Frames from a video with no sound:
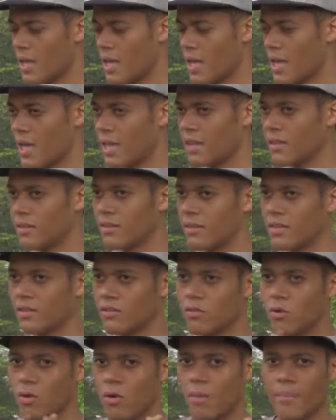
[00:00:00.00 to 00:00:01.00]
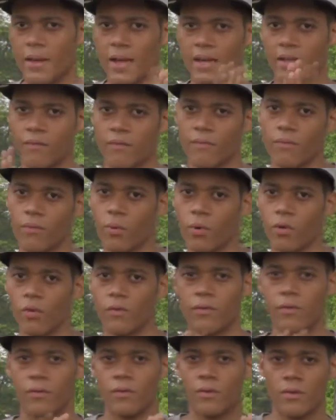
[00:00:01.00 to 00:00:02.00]
And this going back and
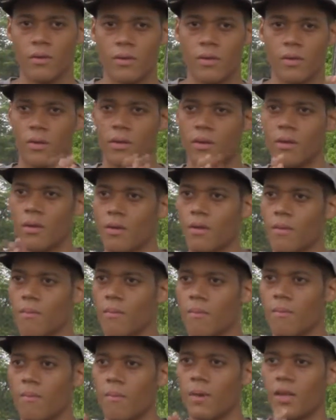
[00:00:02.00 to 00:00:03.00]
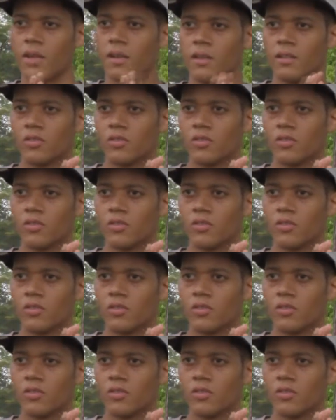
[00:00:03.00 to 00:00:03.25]
forth make